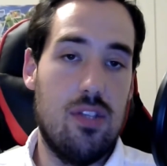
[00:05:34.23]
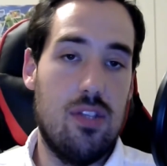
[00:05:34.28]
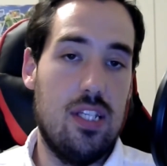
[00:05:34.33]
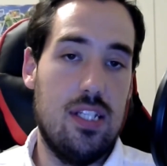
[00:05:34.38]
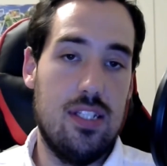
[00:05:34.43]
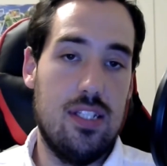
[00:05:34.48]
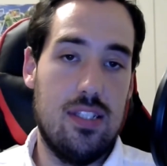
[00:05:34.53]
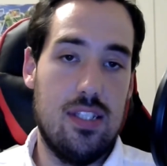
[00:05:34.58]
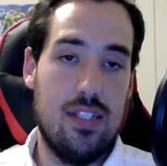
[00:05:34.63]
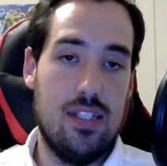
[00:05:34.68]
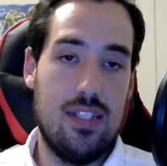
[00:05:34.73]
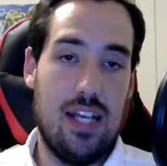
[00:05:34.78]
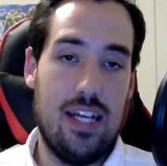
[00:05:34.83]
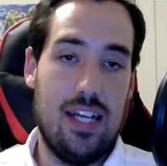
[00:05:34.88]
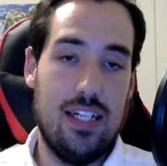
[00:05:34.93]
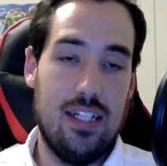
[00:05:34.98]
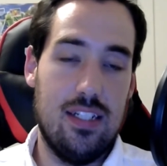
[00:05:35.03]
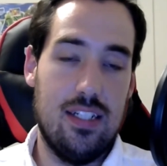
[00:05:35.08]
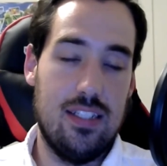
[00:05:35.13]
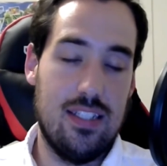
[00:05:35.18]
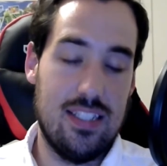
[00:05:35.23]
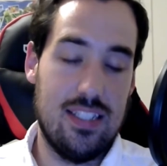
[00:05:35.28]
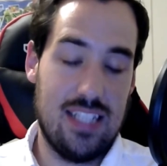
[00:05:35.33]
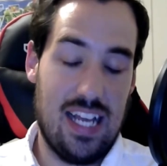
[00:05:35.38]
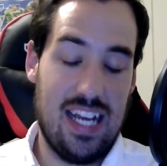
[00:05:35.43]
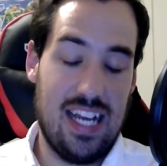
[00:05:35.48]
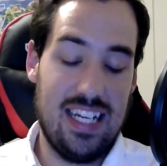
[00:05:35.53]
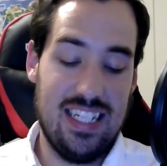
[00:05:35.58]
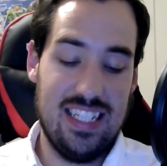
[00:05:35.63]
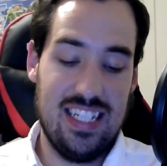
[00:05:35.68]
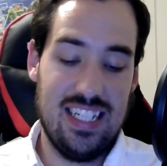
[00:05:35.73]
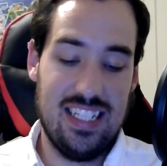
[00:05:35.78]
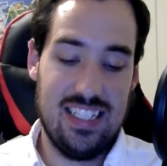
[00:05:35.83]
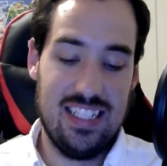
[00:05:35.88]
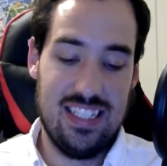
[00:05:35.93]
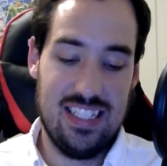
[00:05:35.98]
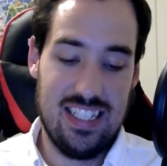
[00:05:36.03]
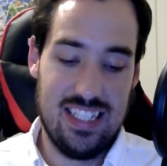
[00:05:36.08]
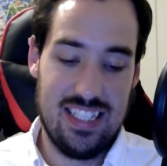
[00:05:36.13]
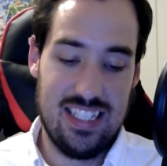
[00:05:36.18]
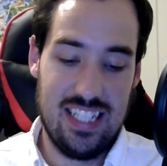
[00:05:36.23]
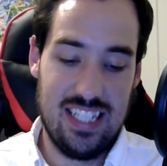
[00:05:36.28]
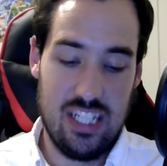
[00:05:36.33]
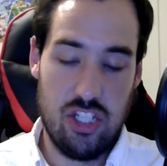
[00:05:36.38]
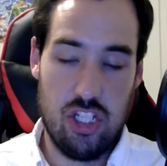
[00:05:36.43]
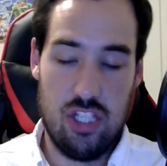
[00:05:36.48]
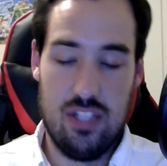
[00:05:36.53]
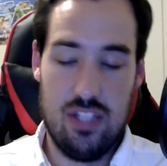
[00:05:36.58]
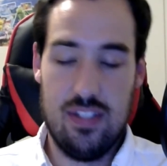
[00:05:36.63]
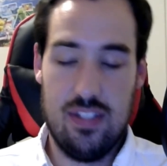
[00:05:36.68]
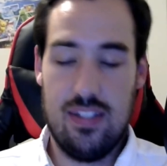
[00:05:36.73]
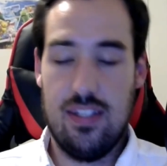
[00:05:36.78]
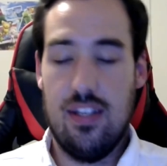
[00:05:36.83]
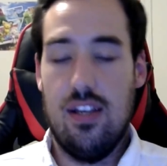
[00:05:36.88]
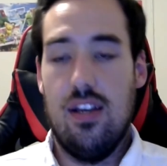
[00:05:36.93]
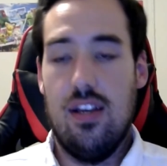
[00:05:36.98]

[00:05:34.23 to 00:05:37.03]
these design decisions.